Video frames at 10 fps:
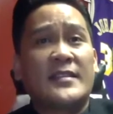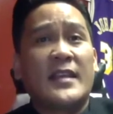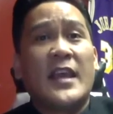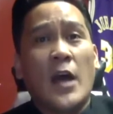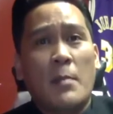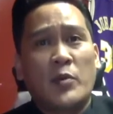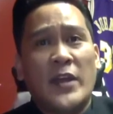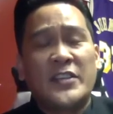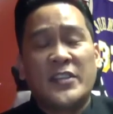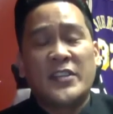an
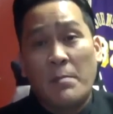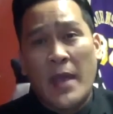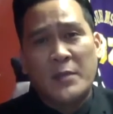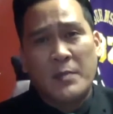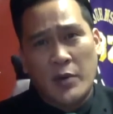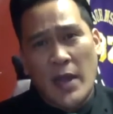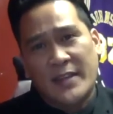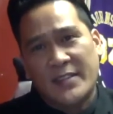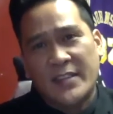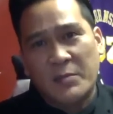operations management
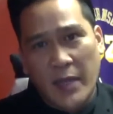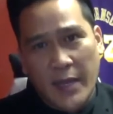practices plan.